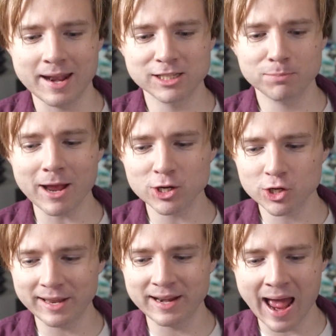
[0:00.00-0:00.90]
and
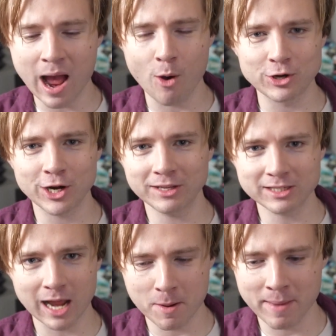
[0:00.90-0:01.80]
especially now during
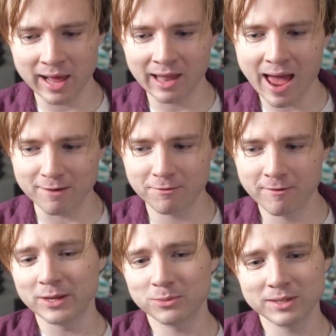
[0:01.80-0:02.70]
this time in my life.
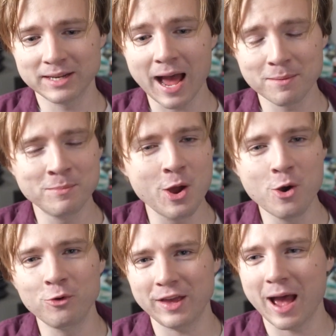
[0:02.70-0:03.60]
This was not a
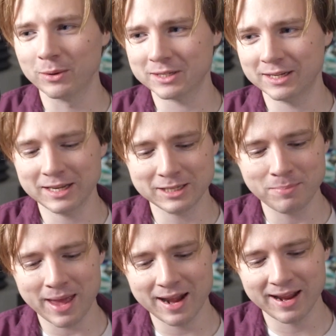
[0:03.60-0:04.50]
movie I was
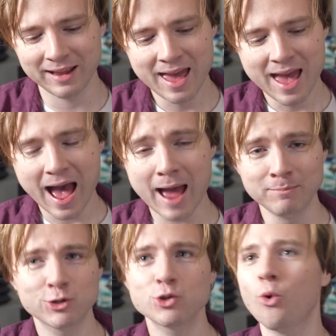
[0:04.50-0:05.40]
anticipating.
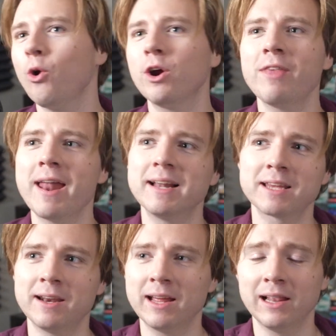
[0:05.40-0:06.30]
I'm sure that it's
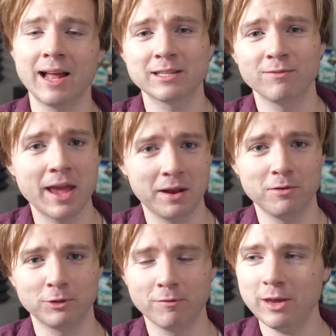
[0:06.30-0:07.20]
going to get lots of
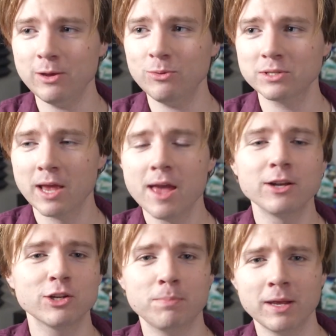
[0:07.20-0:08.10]
negative reviews
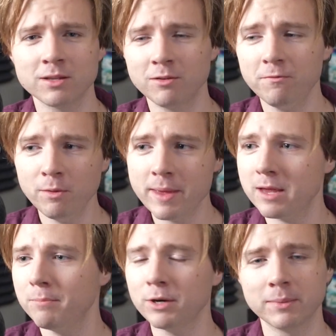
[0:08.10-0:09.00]
just based on the
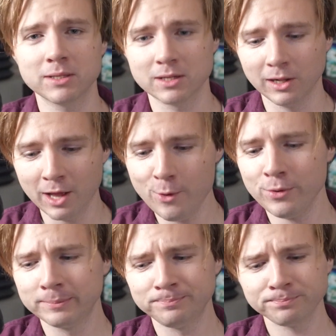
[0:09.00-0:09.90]
filmmaking premises alone.